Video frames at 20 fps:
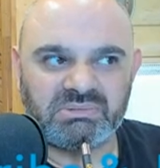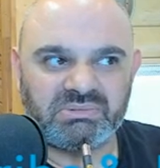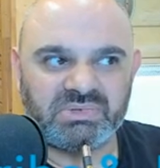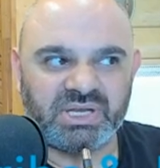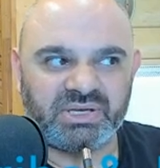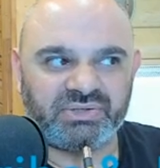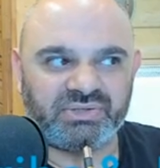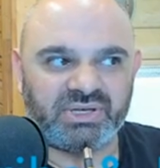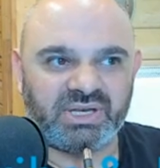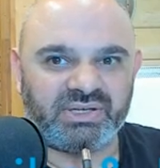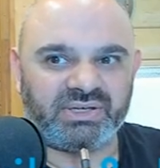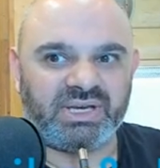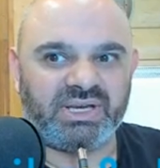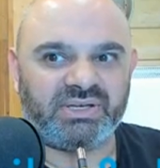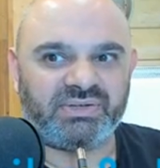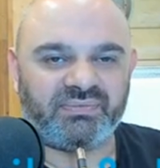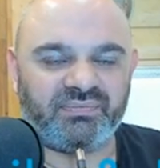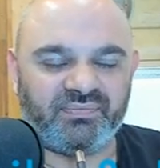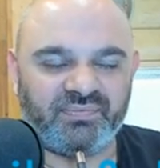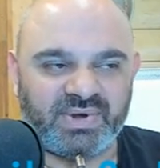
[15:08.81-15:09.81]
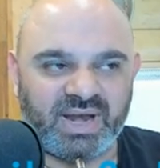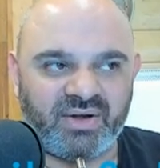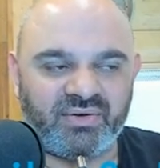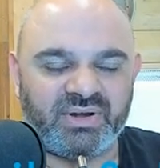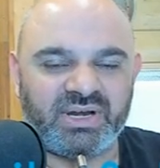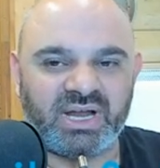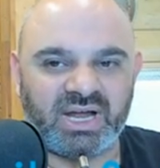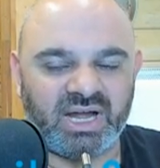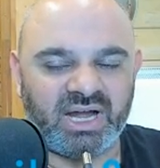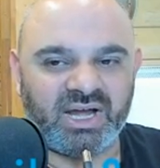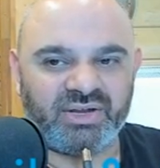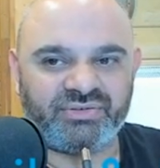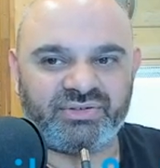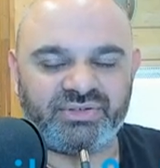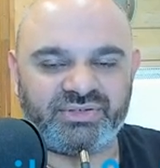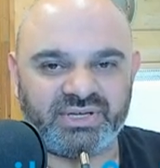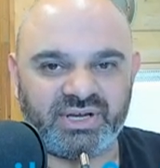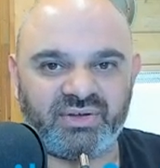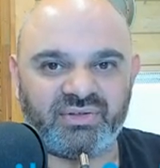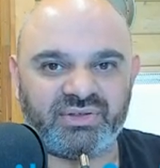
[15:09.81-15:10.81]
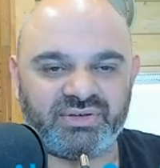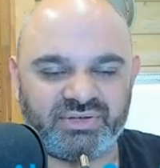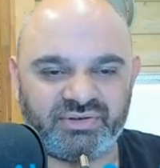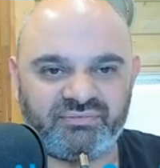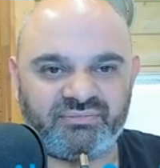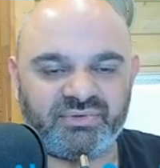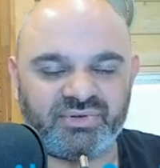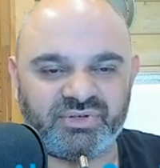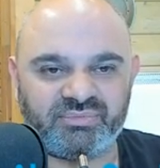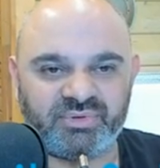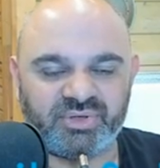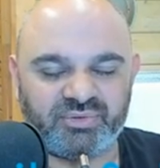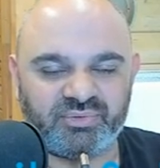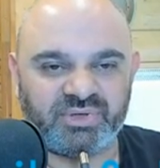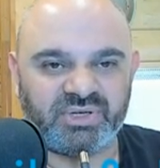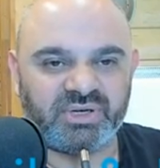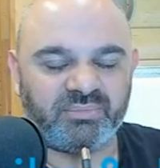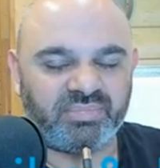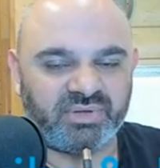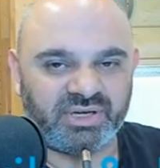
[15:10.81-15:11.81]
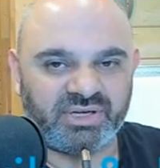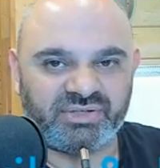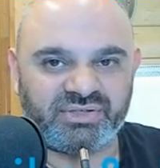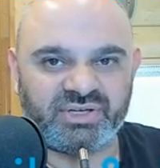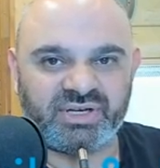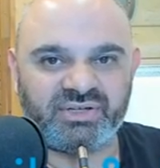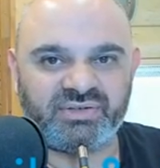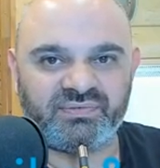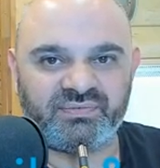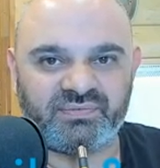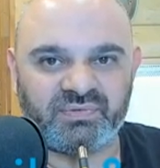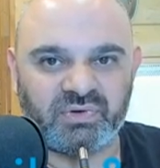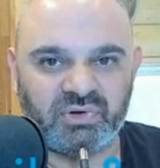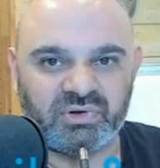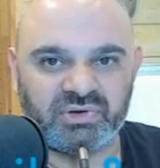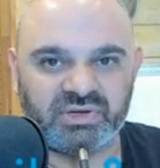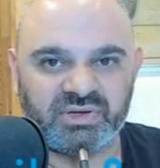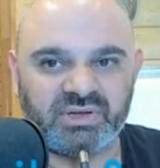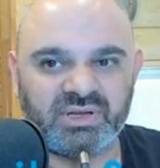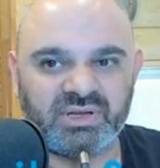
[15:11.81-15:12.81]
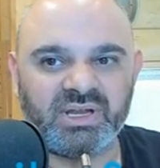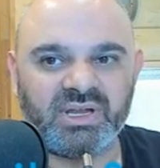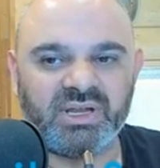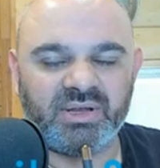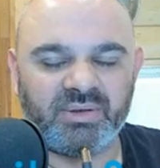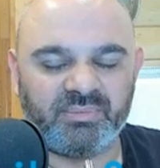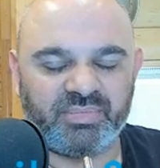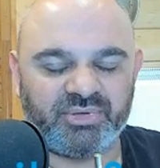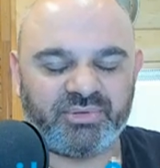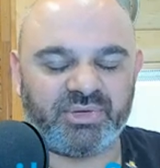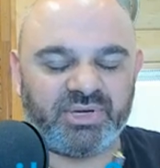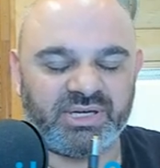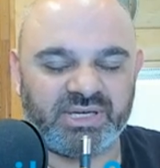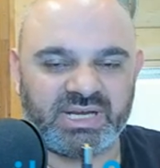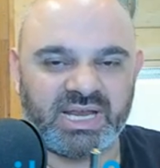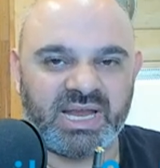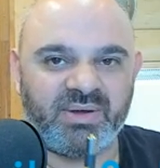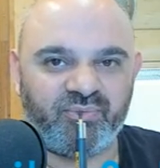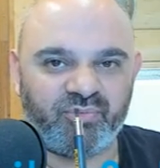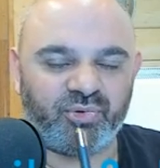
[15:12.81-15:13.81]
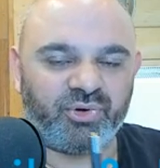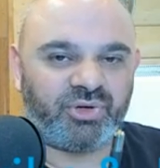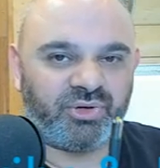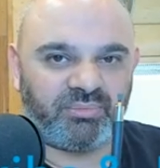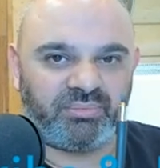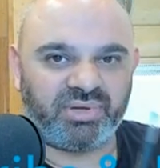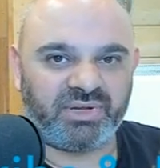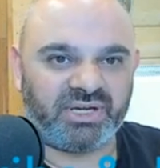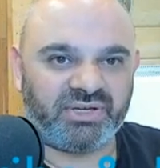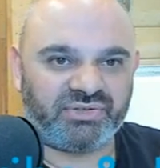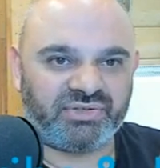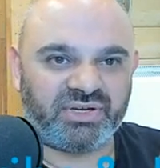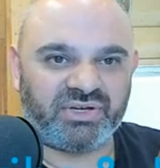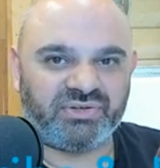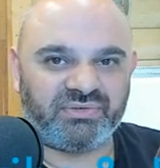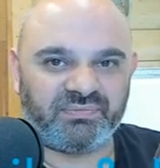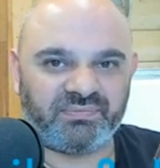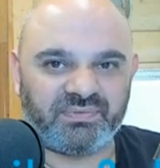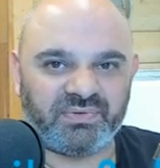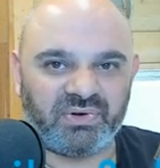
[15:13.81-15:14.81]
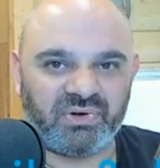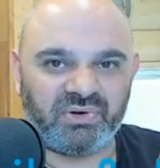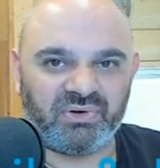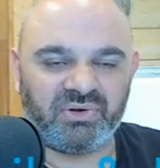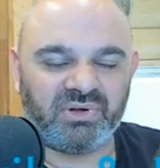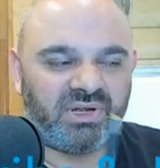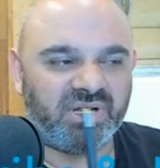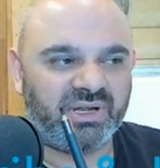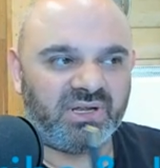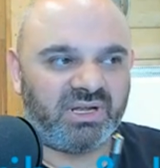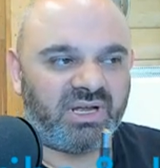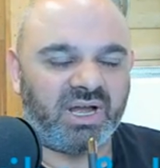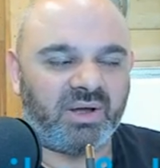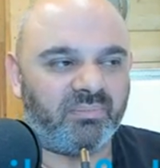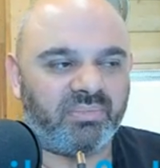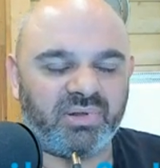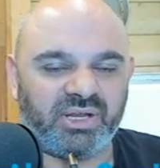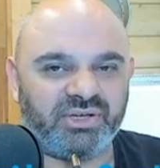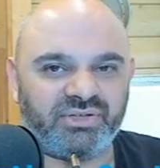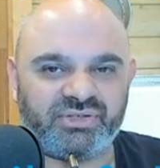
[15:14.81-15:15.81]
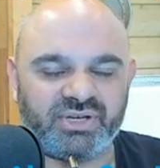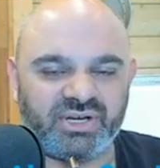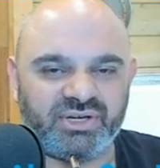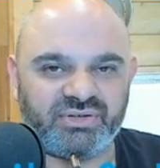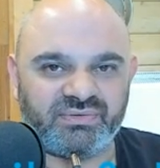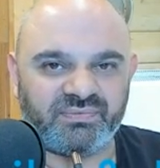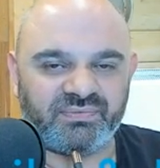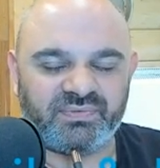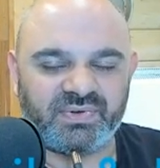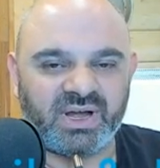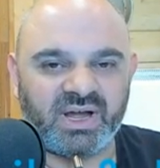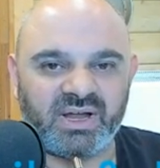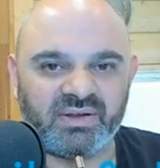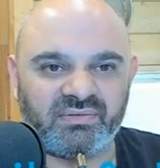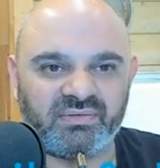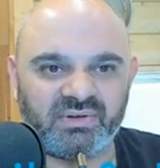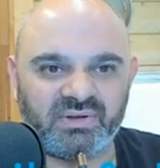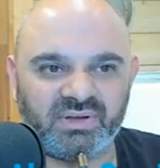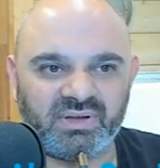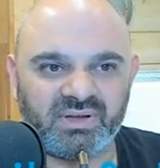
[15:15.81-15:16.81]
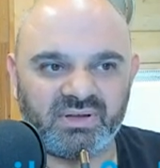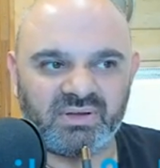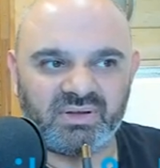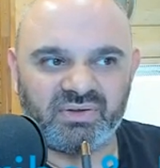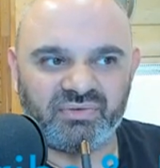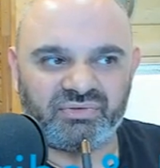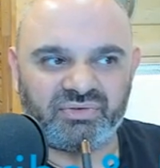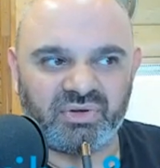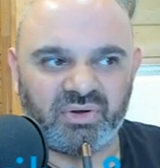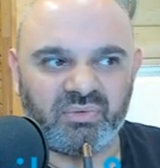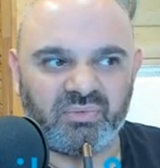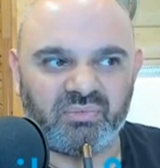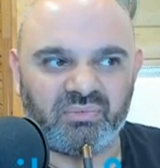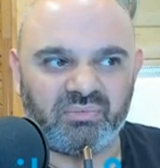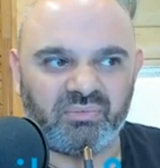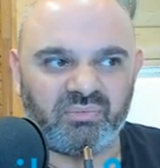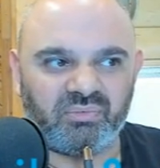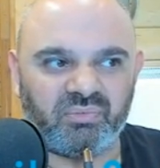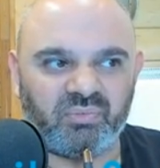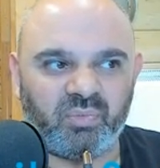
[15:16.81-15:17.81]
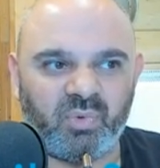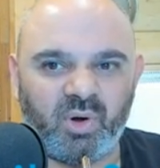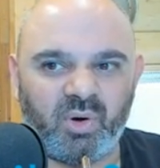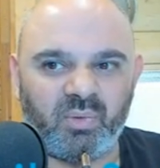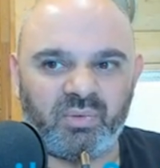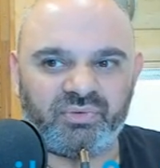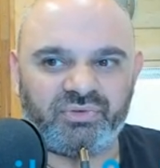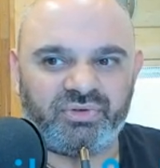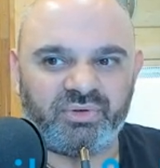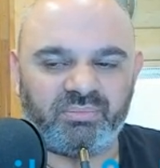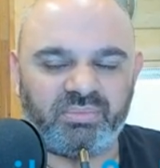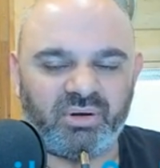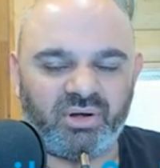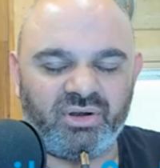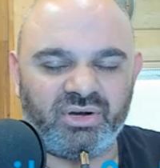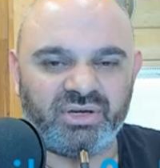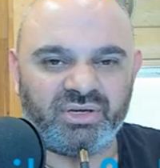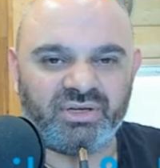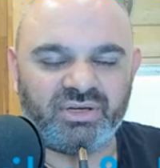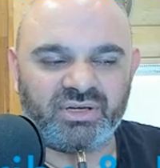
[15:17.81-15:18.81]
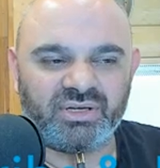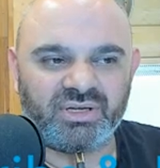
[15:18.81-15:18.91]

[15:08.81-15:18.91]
It's very hard to tell the difference between a PlayStation 4, between a game running on PlayStation 4 and PlayStation 5. So what was the point?